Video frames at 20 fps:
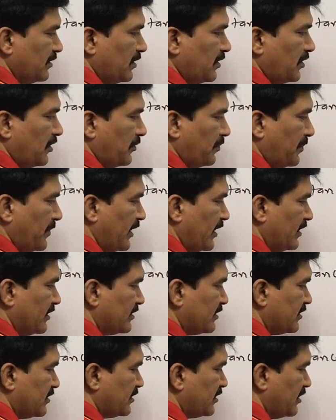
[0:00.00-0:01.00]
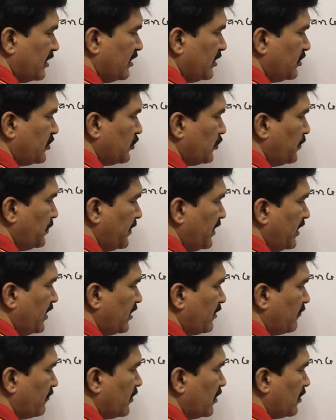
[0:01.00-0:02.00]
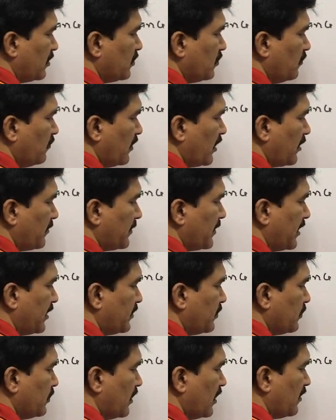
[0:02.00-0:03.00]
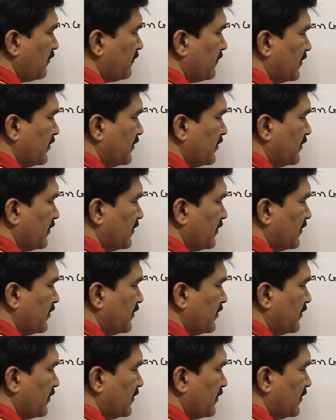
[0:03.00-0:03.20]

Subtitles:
means t should be equal to 1 by 2 alpha.